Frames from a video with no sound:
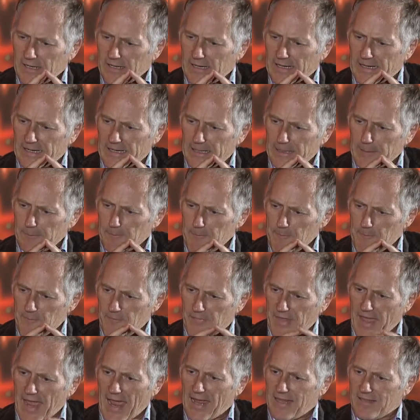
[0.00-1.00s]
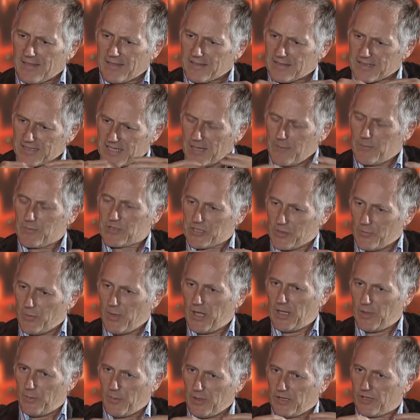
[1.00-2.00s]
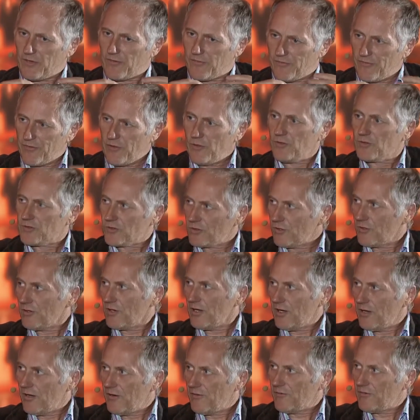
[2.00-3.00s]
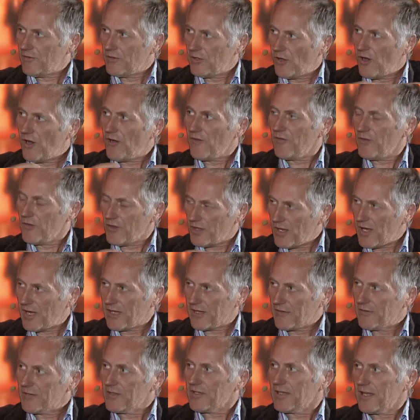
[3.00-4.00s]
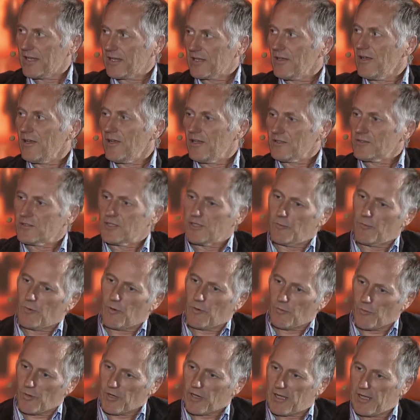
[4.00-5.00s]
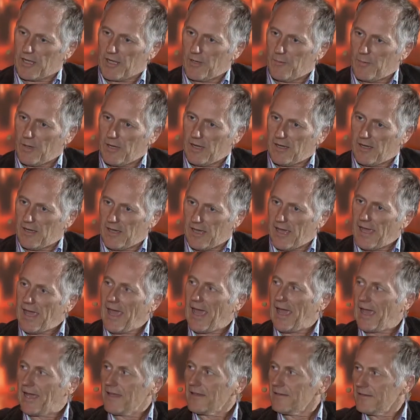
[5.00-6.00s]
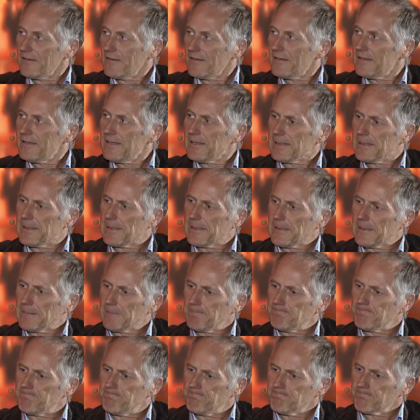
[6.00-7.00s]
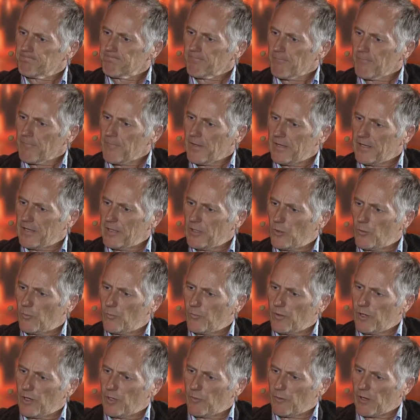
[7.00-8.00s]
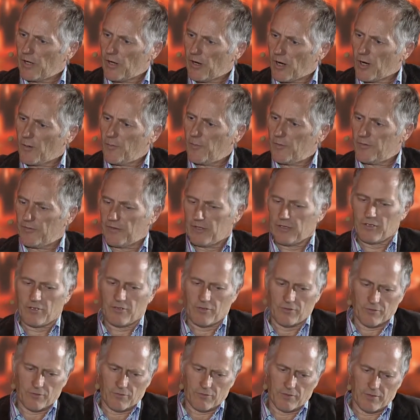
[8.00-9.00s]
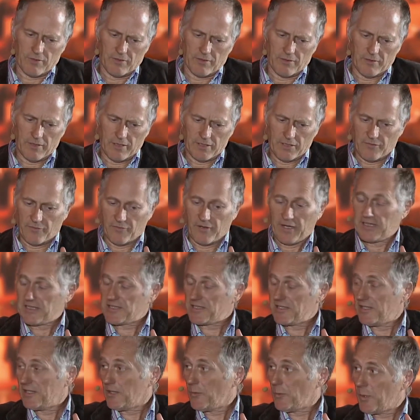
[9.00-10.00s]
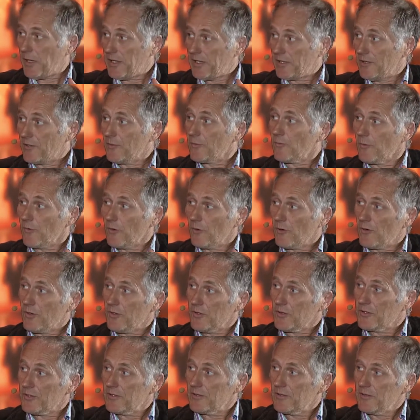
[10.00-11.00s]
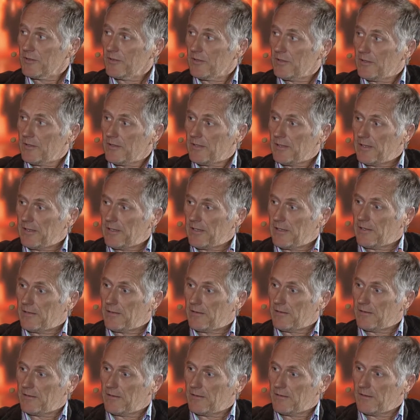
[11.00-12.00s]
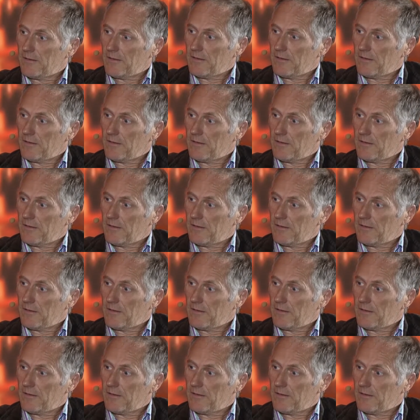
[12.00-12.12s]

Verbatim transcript: um, that seems to me to be the future of an awful lot of the technology we're working about, at um, yeah. you know where we are moving to a device independent world uh,